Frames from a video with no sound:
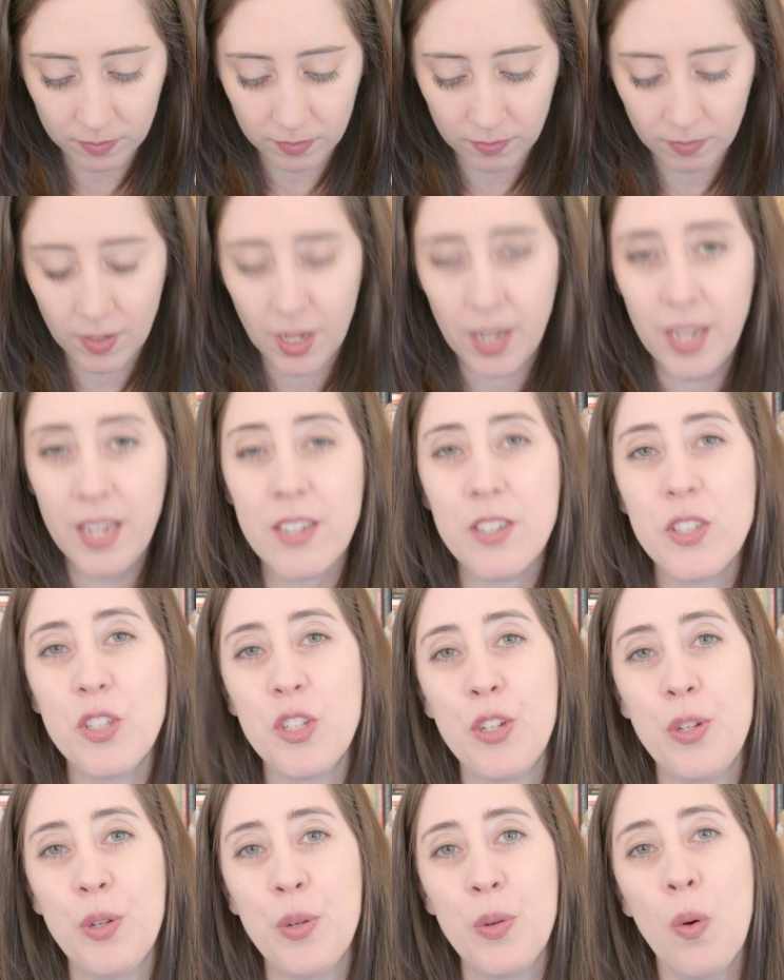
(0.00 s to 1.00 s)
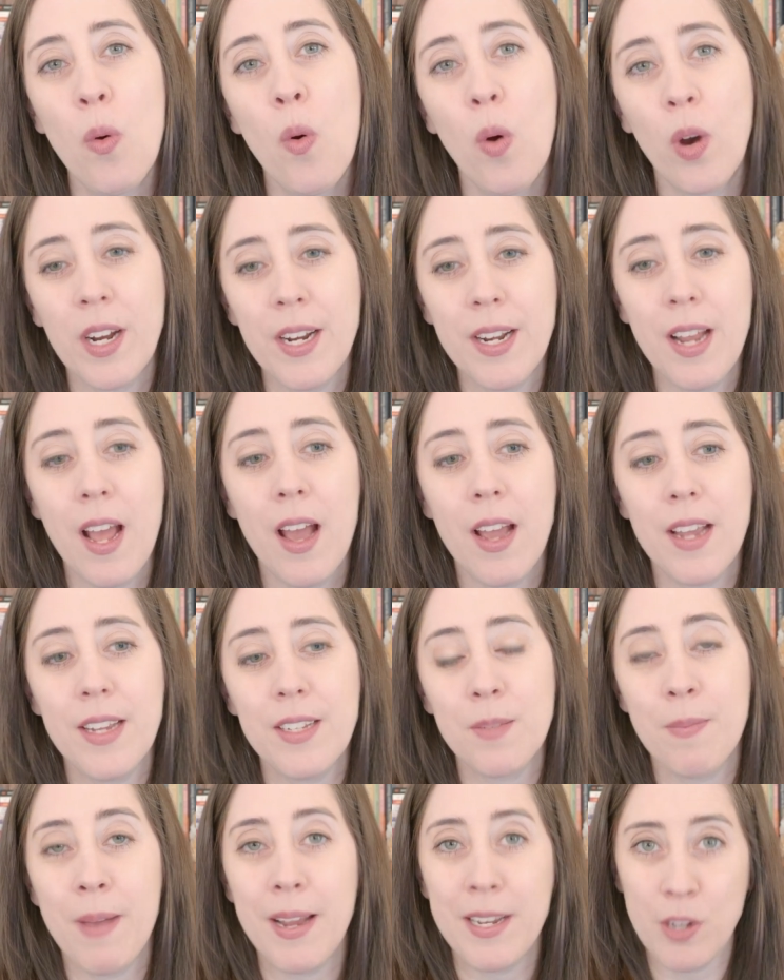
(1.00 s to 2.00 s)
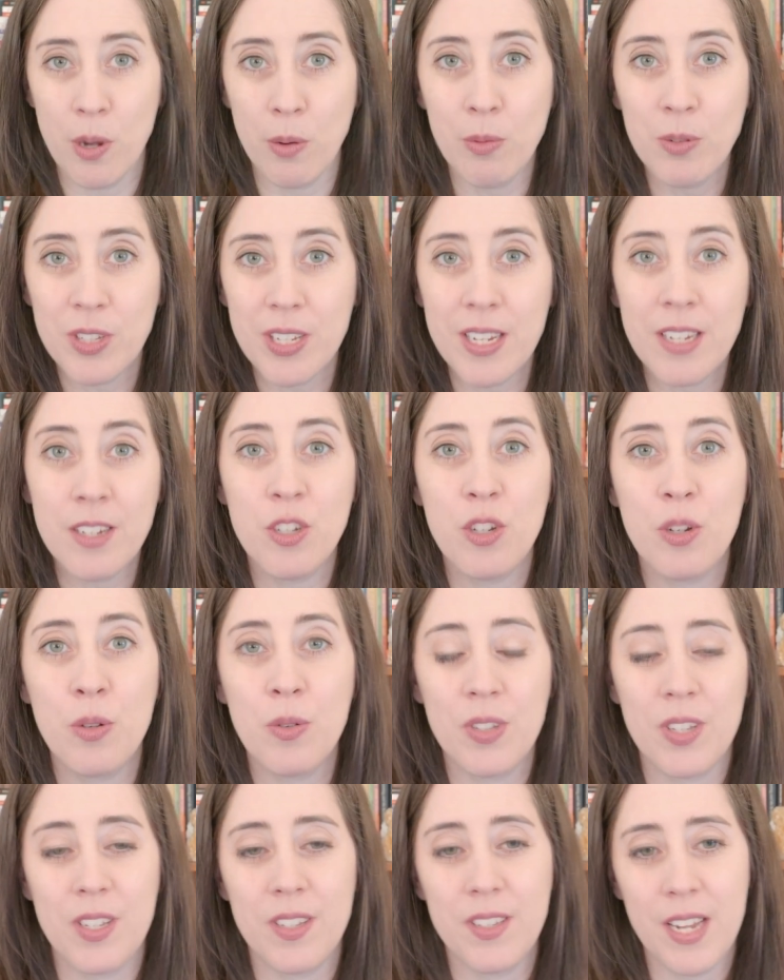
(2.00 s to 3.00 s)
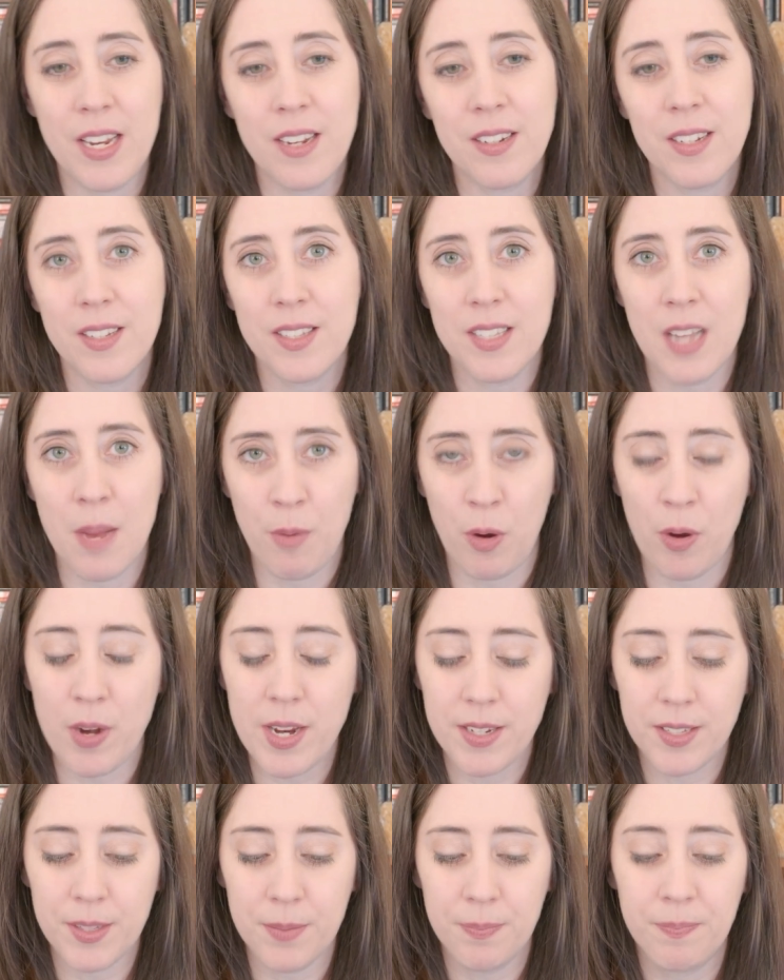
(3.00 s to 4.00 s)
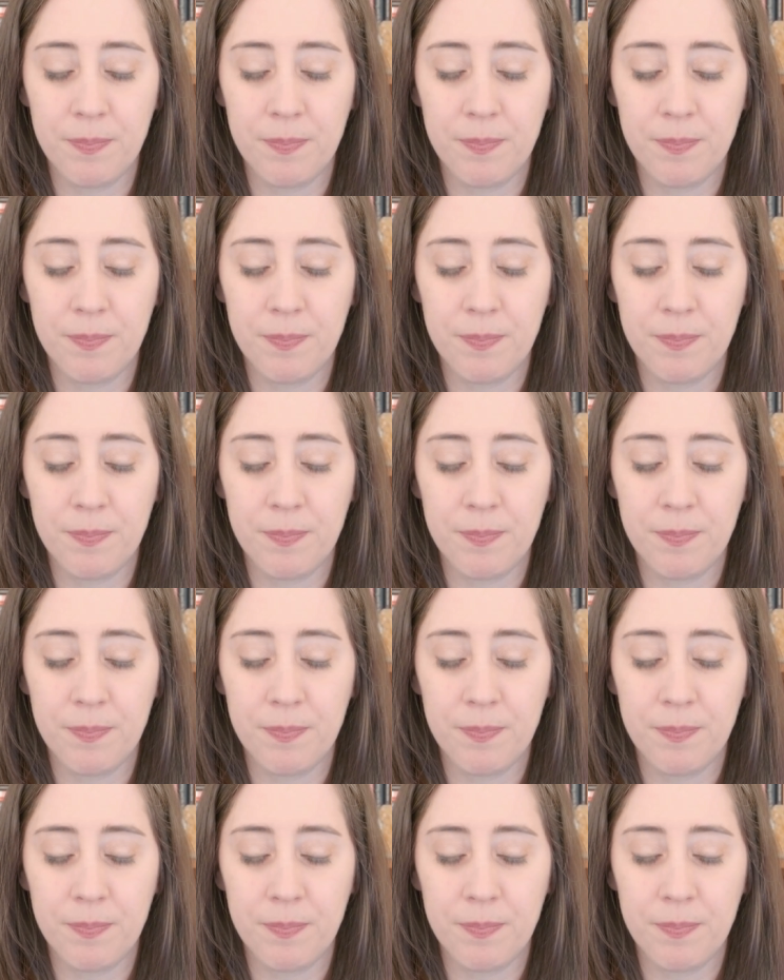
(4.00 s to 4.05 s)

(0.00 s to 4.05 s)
is to organize my notes into succinct summaries.